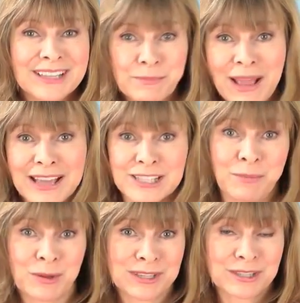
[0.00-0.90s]
This pie is
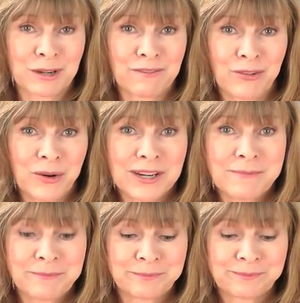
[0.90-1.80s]
supposed to serve 4.